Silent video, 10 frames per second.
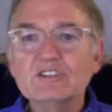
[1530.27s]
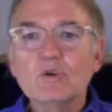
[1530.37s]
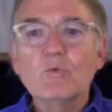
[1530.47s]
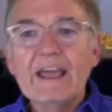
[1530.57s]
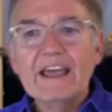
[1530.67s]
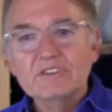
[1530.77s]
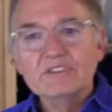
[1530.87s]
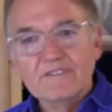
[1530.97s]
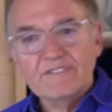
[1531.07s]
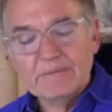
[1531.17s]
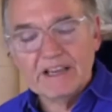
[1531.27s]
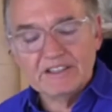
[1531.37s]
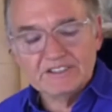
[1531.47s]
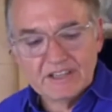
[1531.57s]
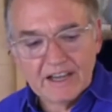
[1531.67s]
They're way on their
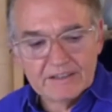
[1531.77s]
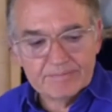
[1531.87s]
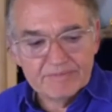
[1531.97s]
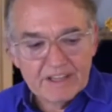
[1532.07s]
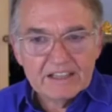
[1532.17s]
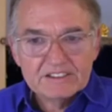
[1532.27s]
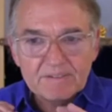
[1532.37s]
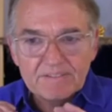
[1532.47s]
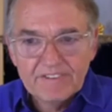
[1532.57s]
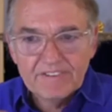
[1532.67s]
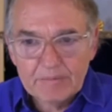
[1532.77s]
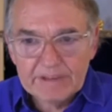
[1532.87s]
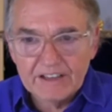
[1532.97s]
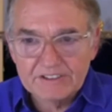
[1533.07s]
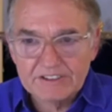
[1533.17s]
female side because the
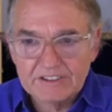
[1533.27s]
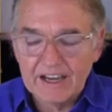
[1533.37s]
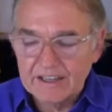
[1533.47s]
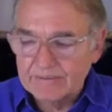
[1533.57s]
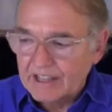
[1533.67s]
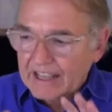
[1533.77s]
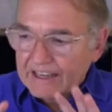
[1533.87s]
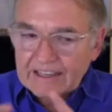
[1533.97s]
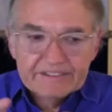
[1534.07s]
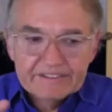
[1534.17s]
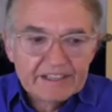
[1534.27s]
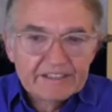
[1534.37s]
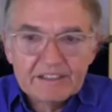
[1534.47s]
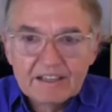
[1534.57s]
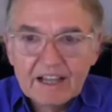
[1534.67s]
female side can attend
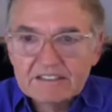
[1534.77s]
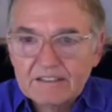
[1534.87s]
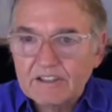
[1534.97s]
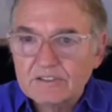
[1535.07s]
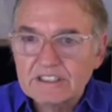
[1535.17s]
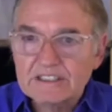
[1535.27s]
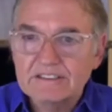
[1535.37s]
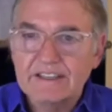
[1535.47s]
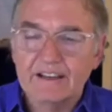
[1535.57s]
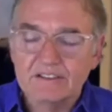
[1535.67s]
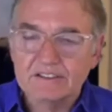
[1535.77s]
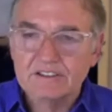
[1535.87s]
to lots of little details.